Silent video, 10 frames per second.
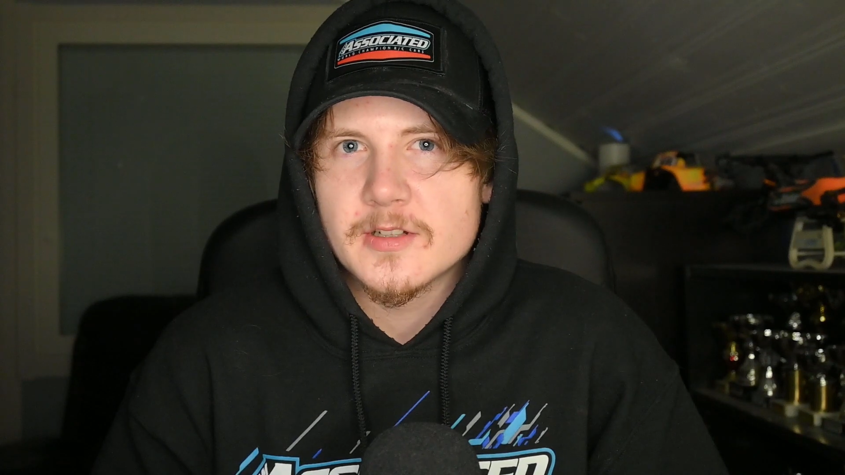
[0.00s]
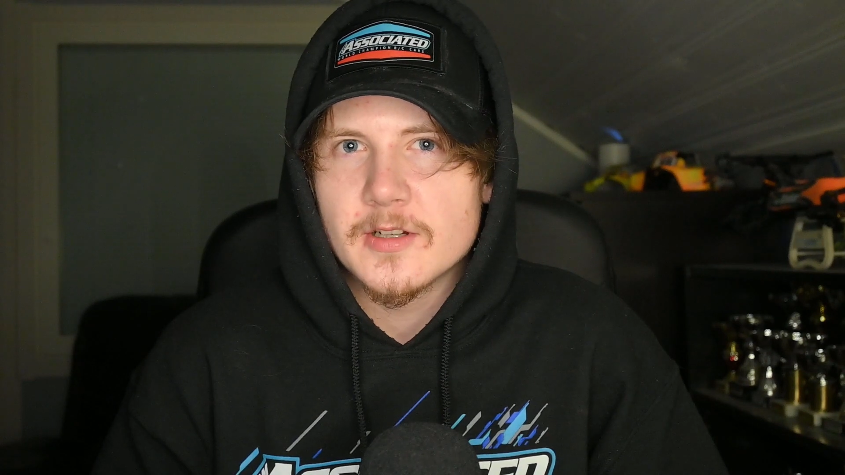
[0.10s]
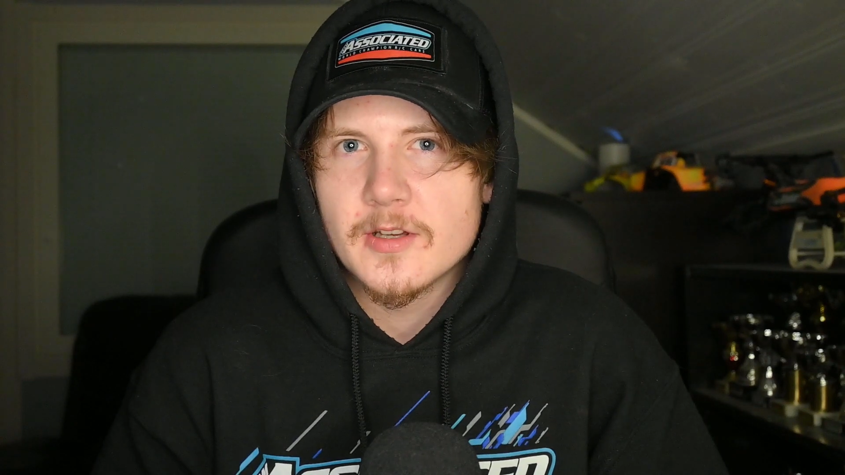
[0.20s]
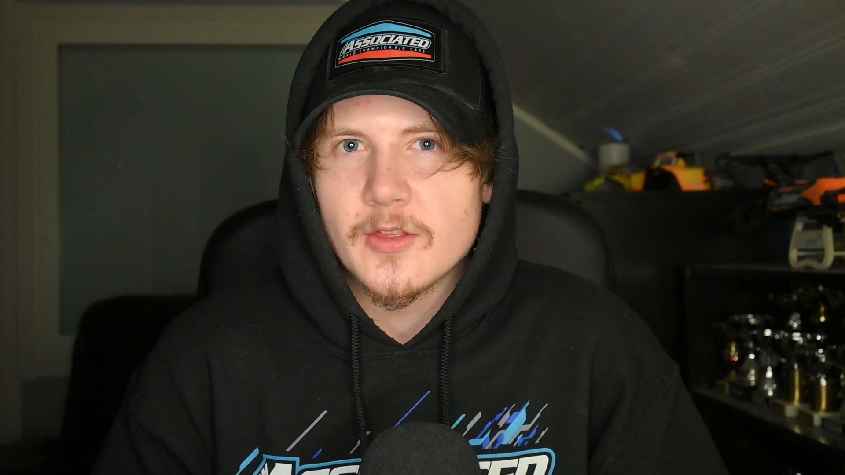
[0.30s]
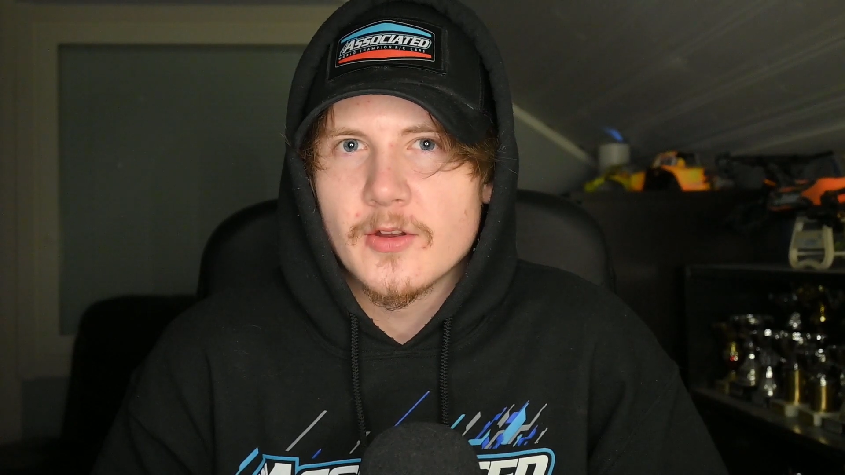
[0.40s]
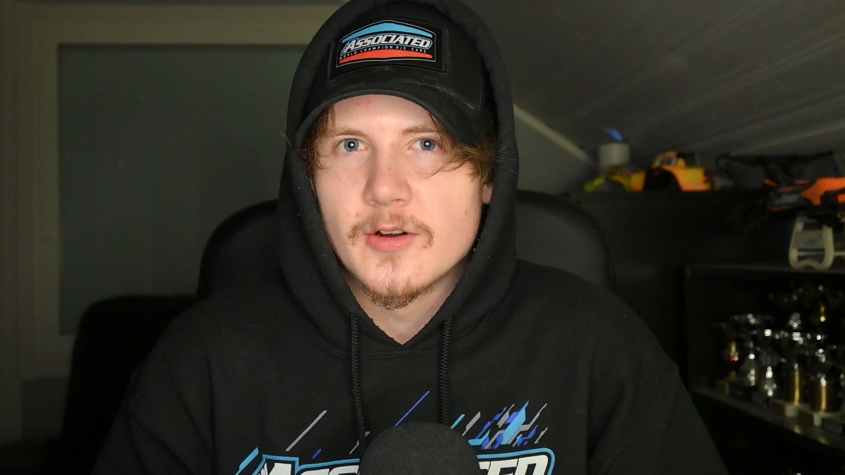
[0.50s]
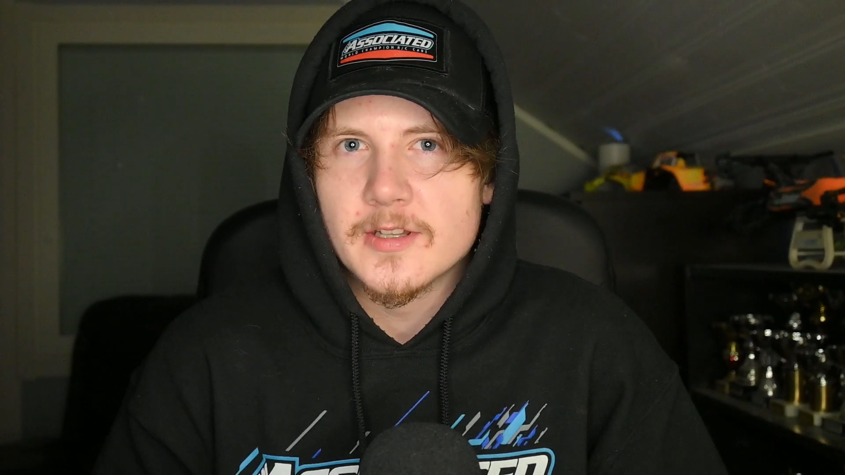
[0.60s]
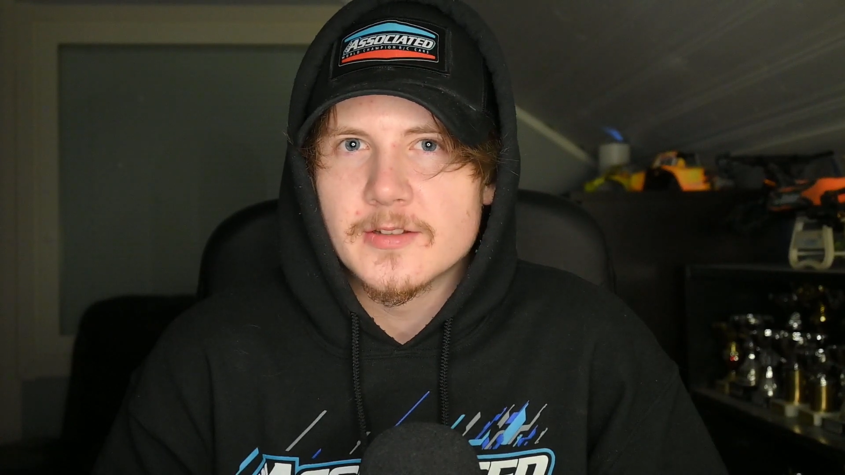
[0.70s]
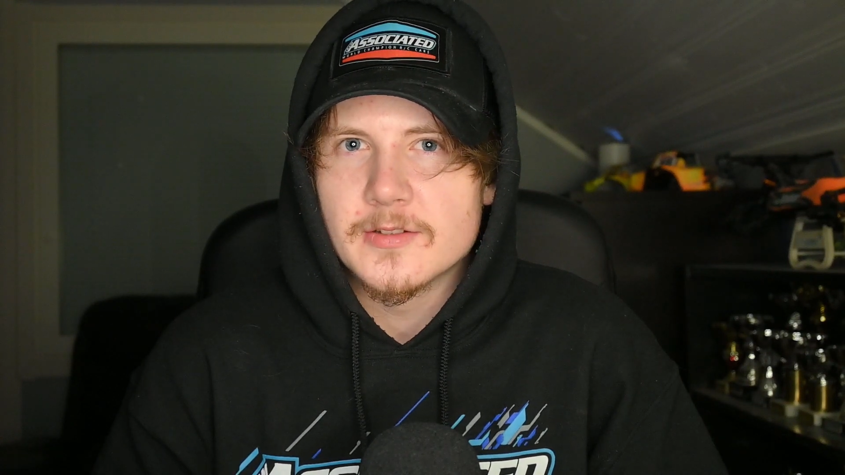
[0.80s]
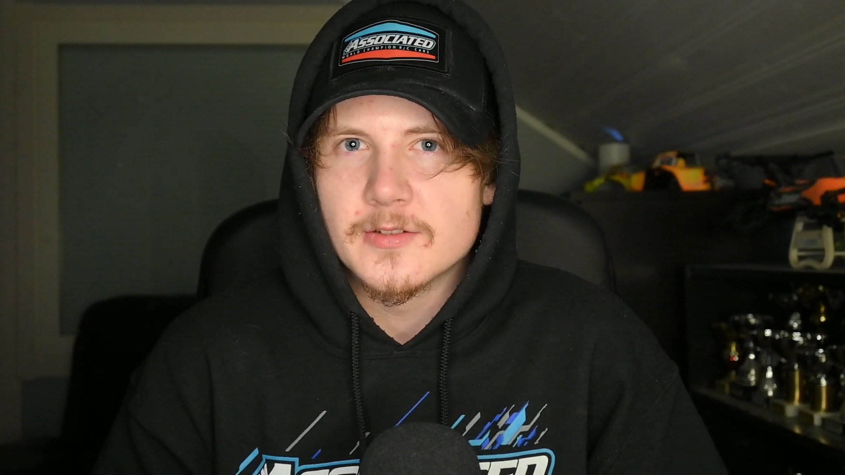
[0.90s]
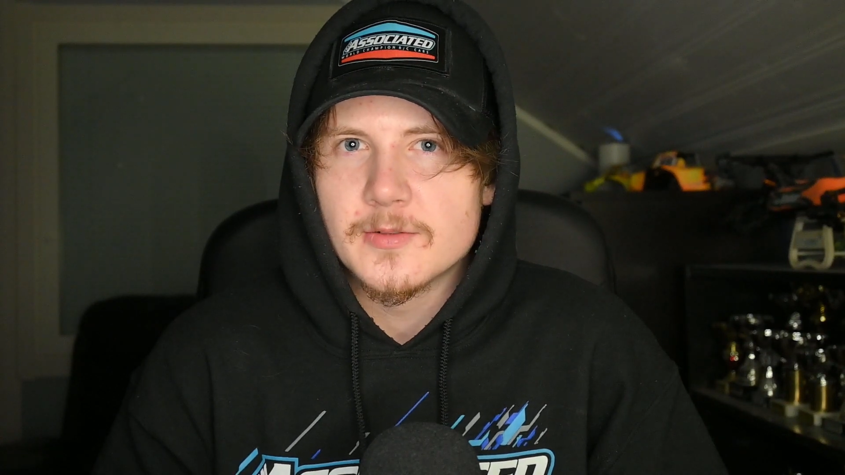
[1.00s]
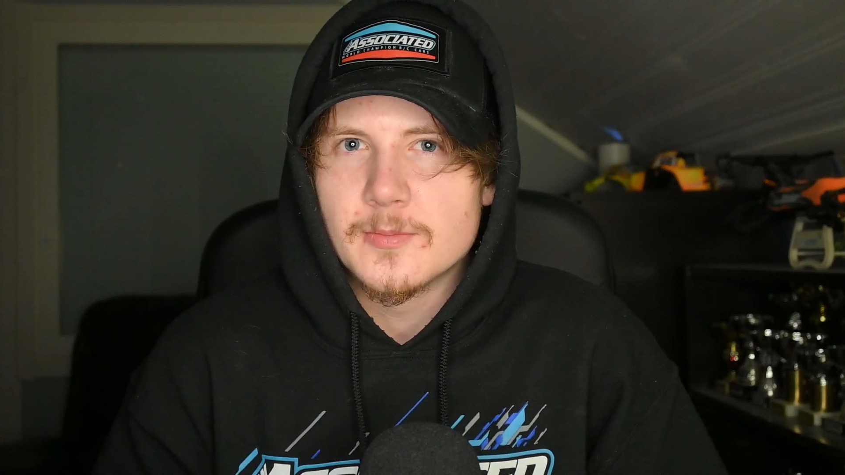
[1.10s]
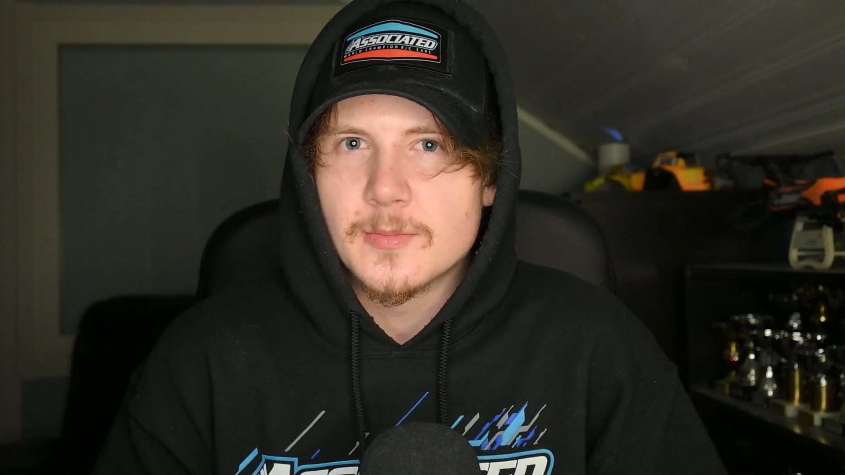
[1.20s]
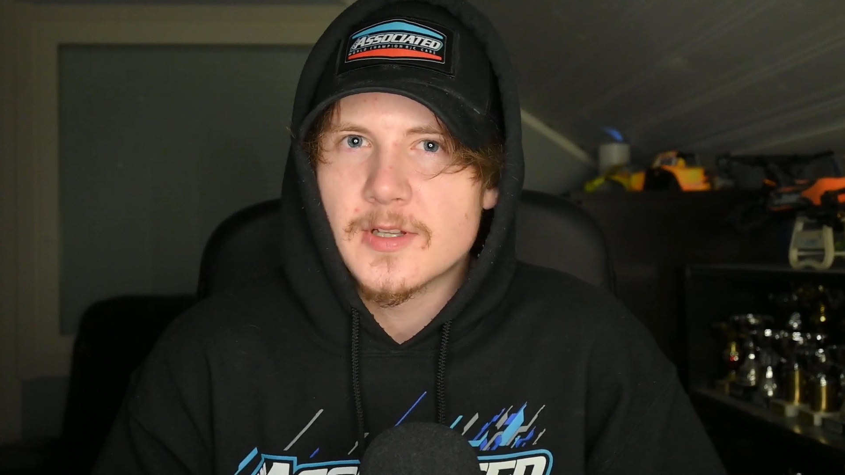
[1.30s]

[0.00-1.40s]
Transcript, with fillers: uh, thought into,